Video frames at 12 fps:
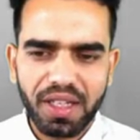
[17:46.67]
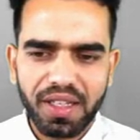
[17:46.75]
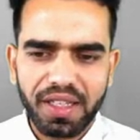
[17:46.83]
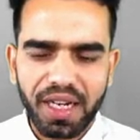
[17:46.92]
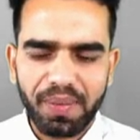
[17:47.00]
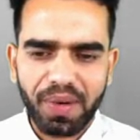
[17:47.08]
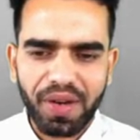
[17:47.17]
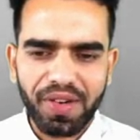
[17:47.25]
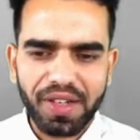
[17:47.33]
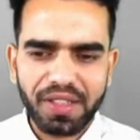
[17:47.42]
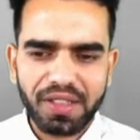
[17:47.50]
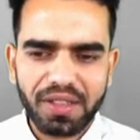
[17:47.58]
that
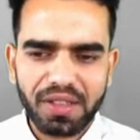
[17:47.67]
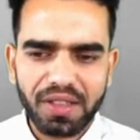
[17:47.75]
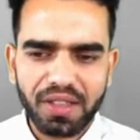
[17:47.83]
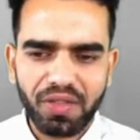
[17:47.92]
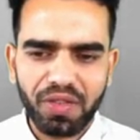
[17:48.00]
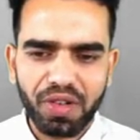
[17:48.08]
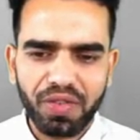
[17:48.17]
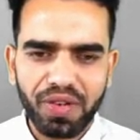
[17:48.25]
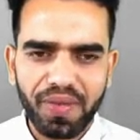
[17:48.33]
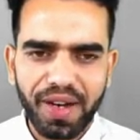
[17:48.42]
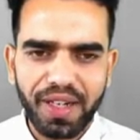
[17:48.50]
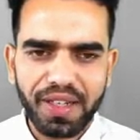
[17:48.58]
prevents the food
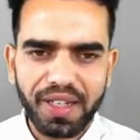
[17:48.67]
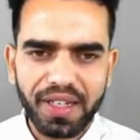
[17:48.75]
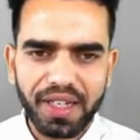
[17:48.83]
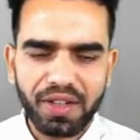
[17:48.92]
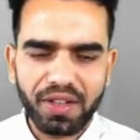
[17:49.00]
from entering into